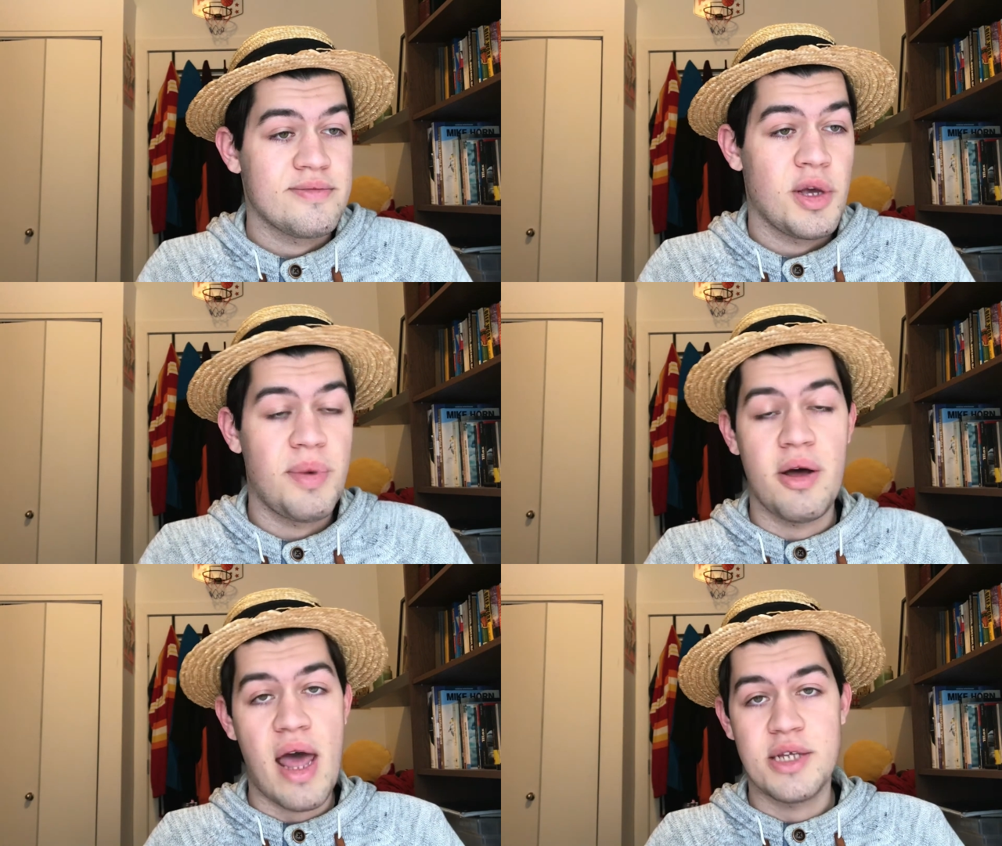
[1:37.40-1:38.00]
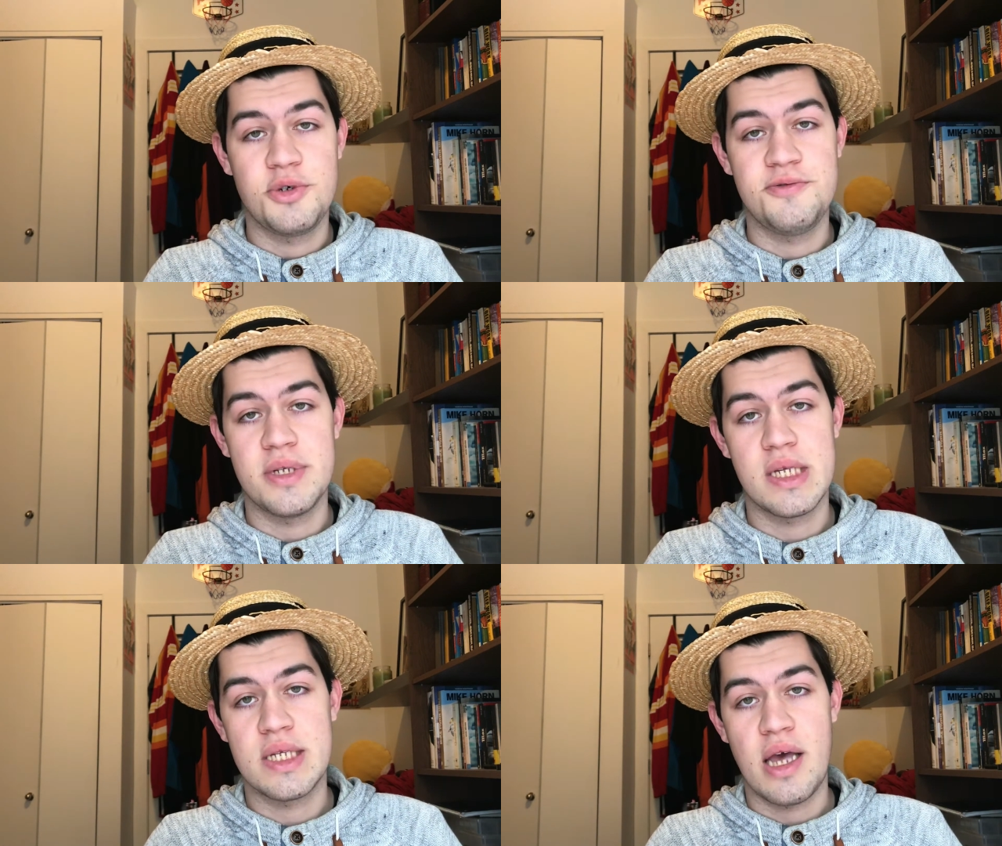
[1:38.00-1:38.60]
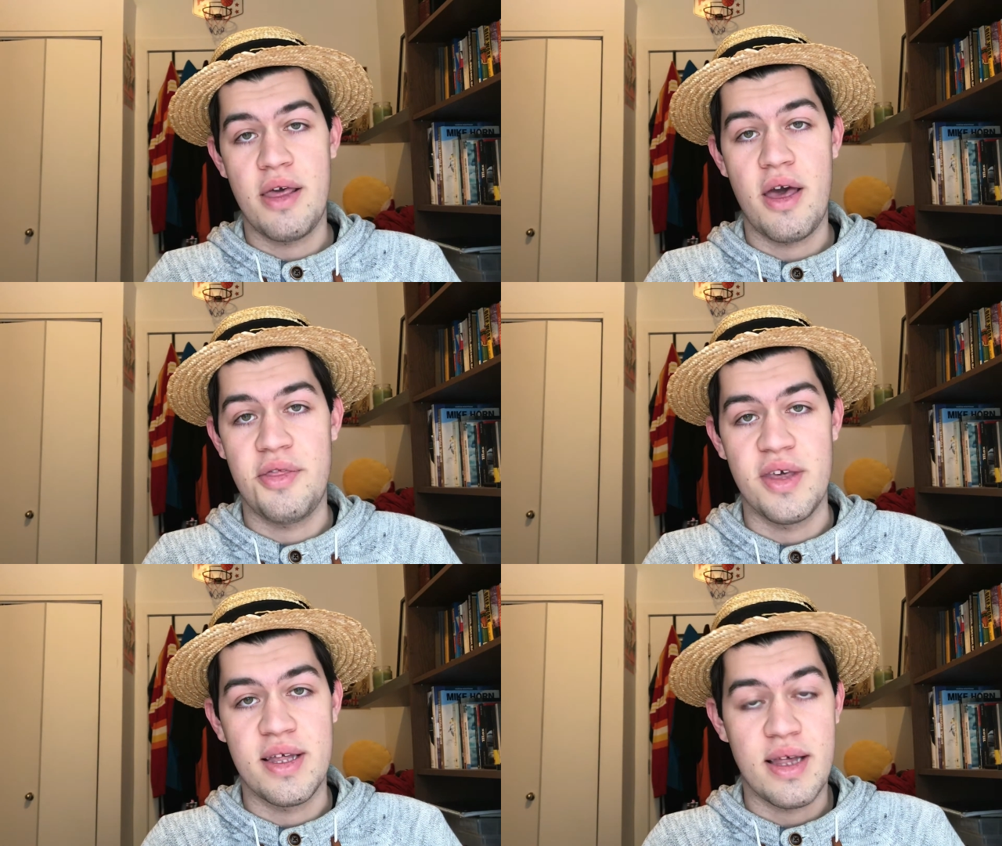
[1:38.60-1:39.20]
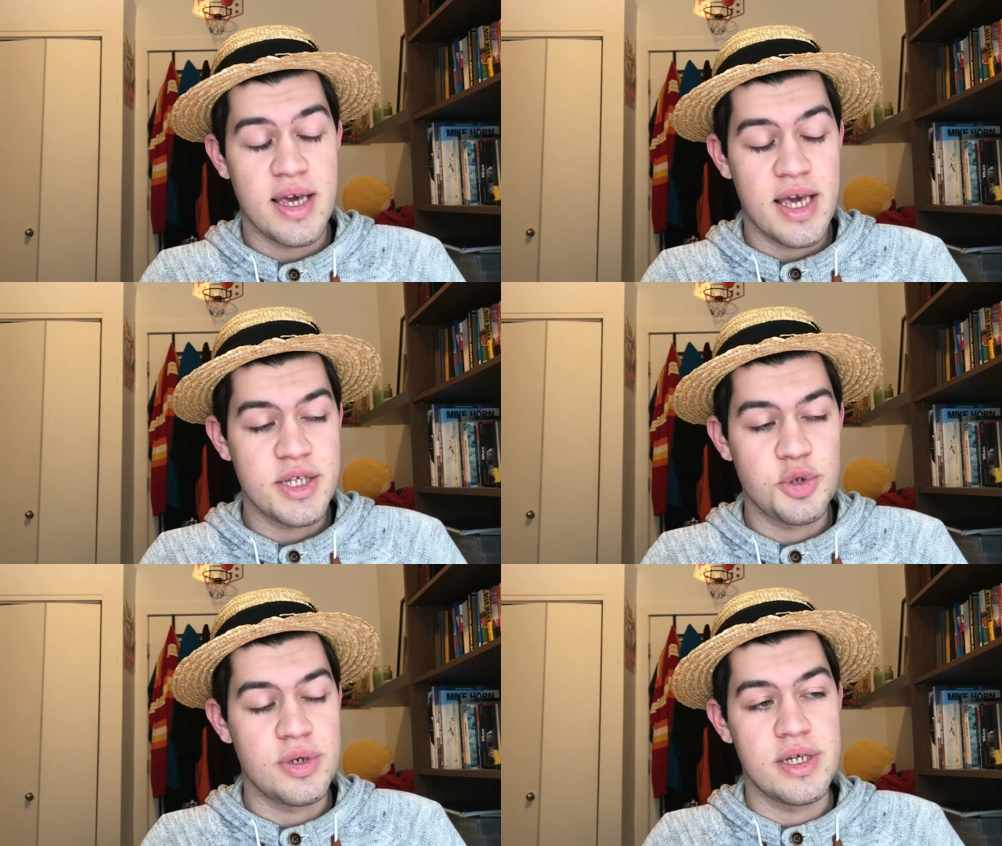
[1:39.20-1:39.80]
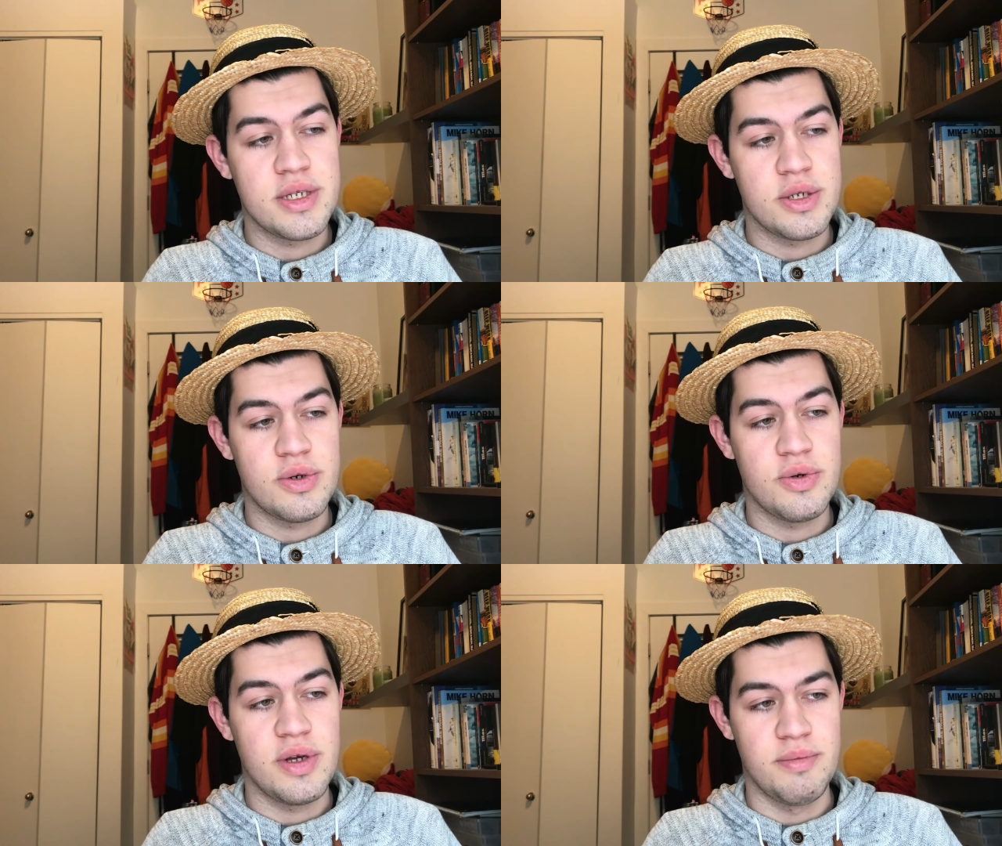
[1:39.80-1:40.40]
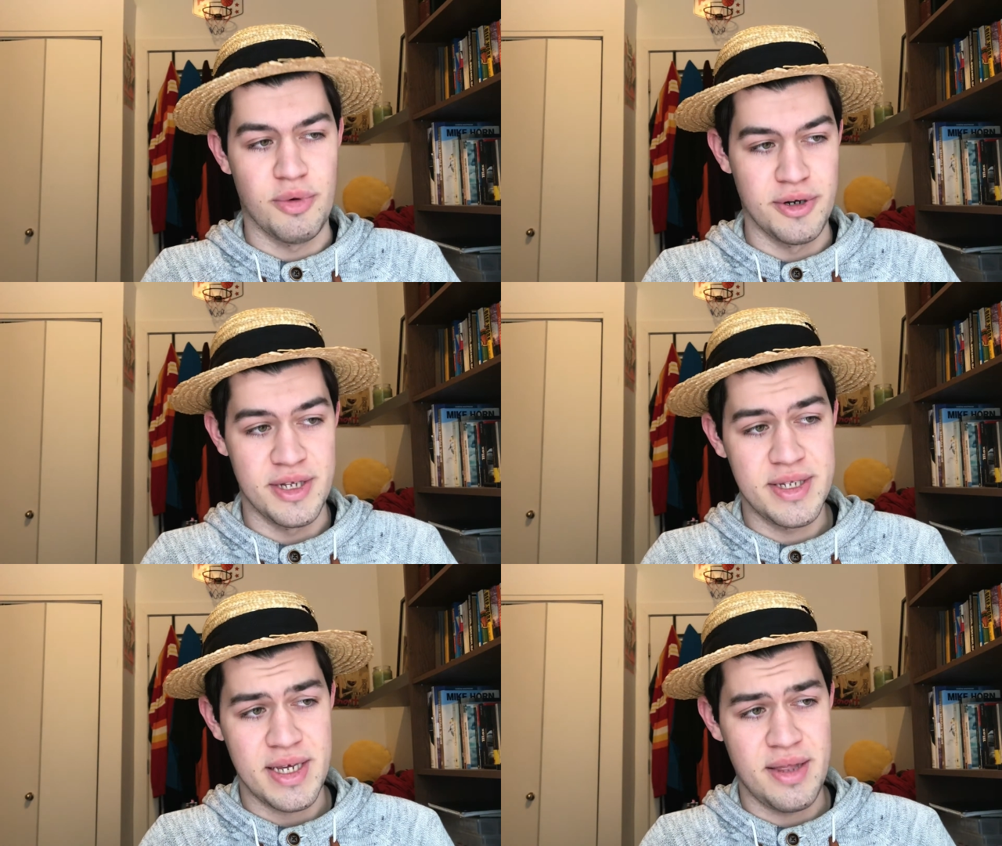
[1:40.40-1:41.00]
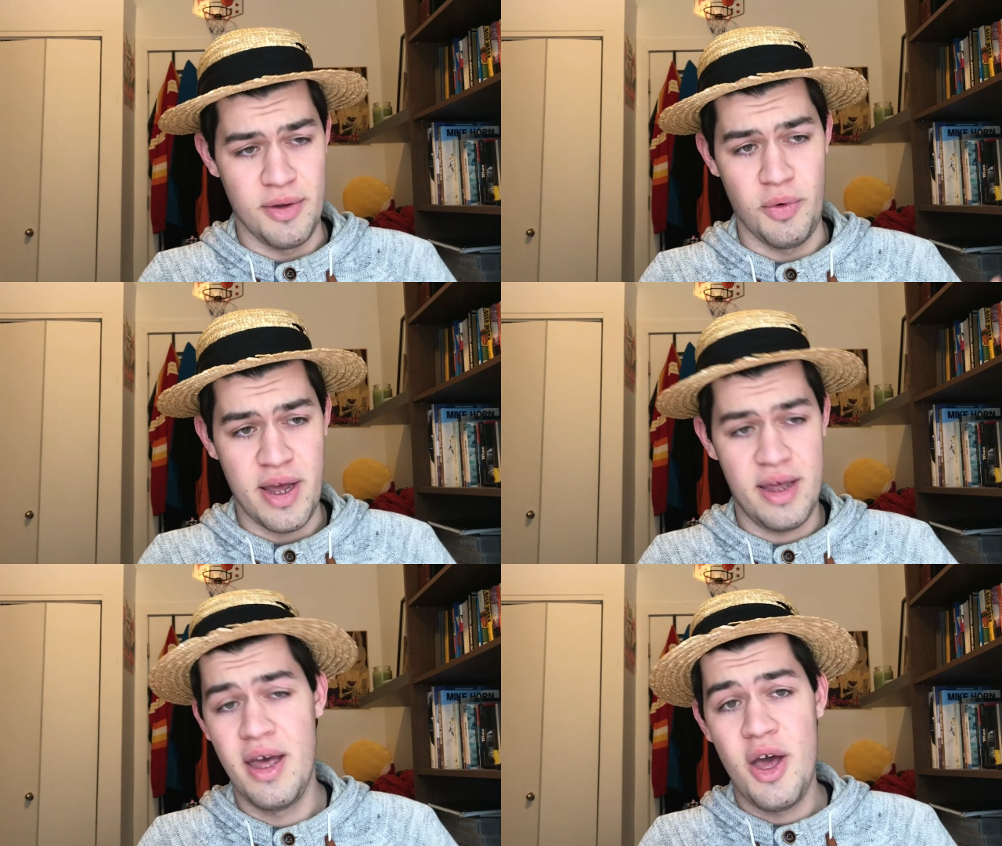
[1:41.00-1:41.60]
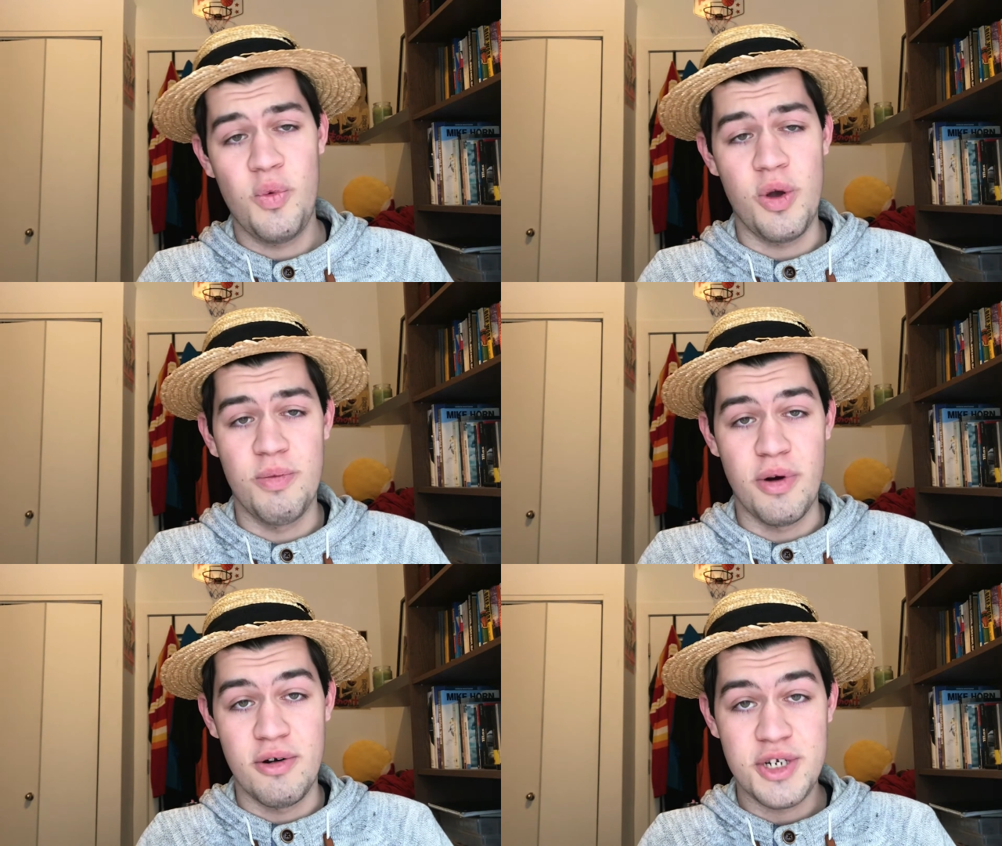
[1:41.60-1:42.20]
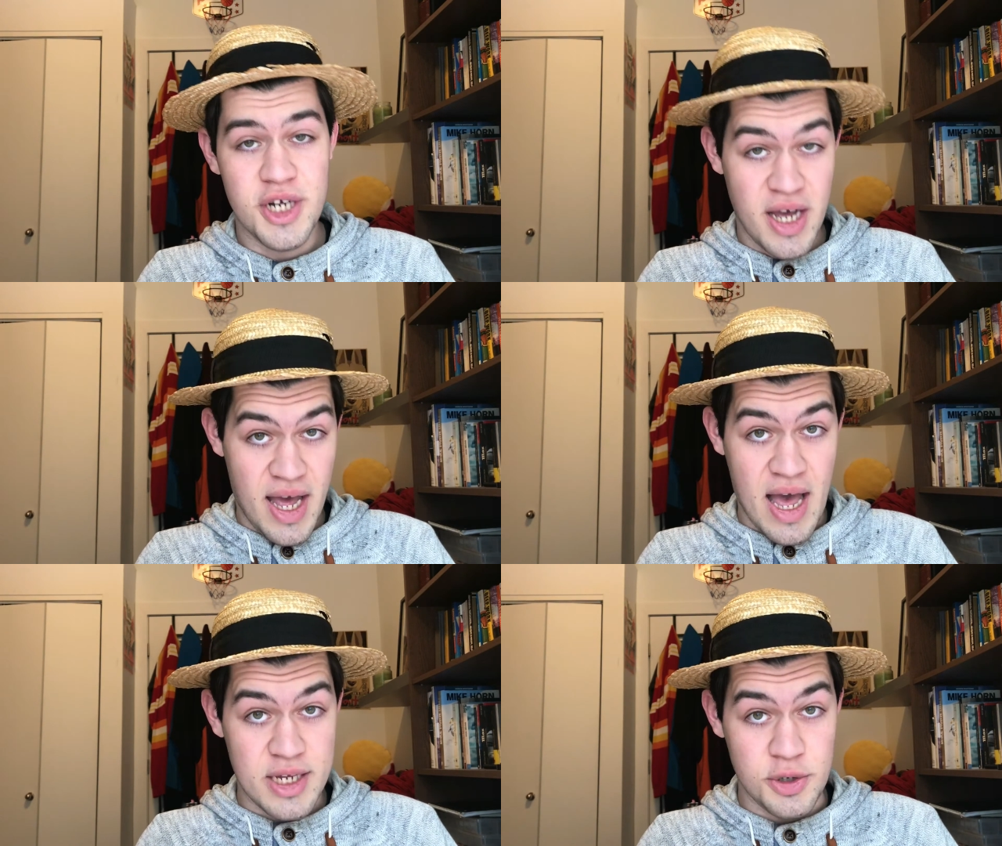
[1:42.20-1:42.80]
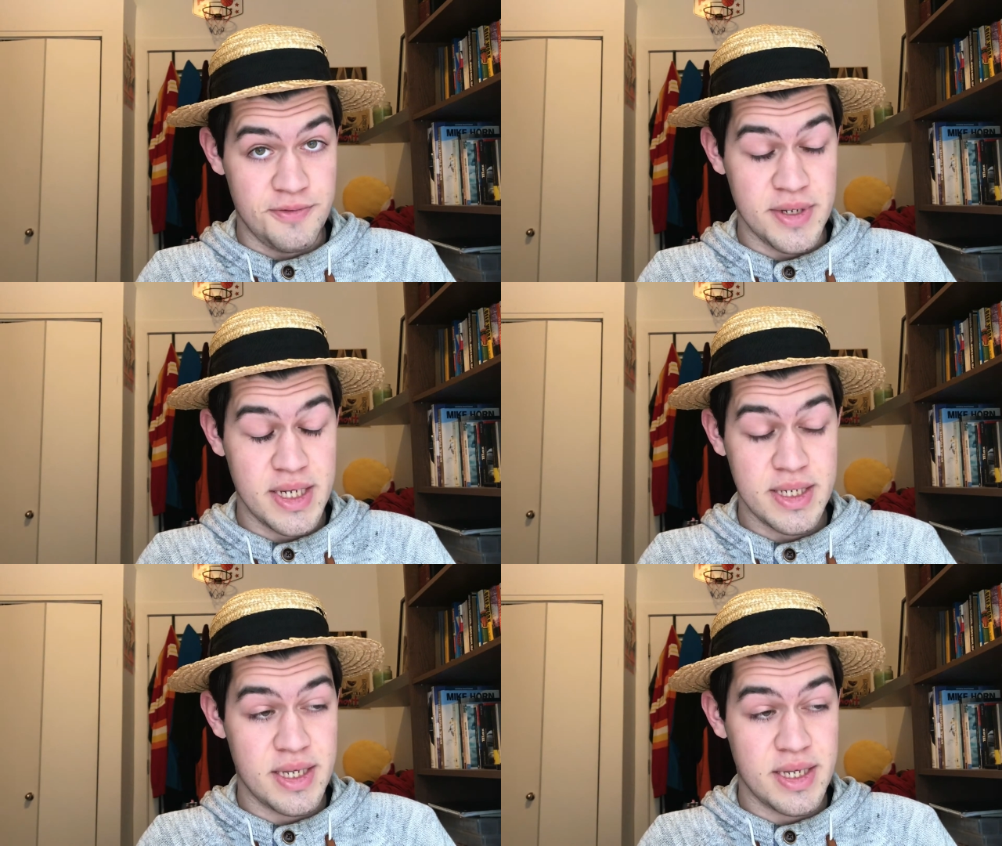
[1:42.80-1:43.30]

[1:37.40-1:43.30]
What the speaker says: about astrophysics. I think history is so important in the way we approach astrophysics.